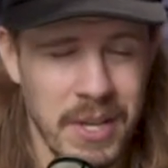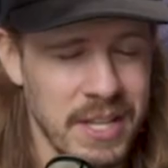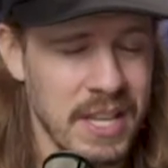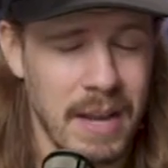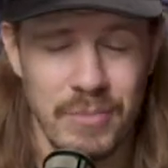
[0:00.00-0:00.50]

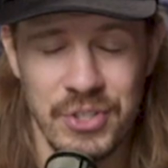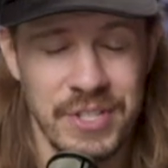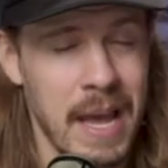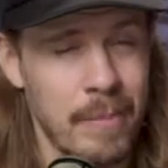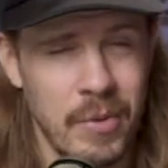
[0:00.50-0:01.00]
because I'm just
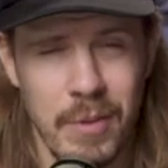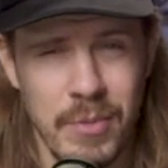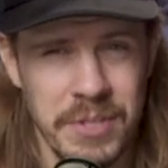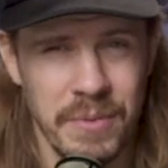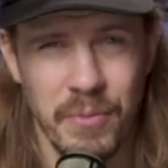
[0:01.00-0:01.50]
tapped out of
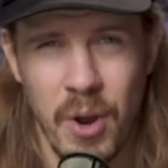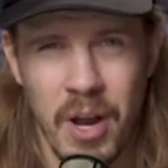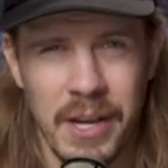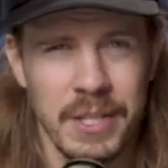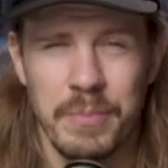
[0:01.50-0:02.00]
music for
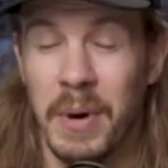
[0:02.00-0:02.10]
August.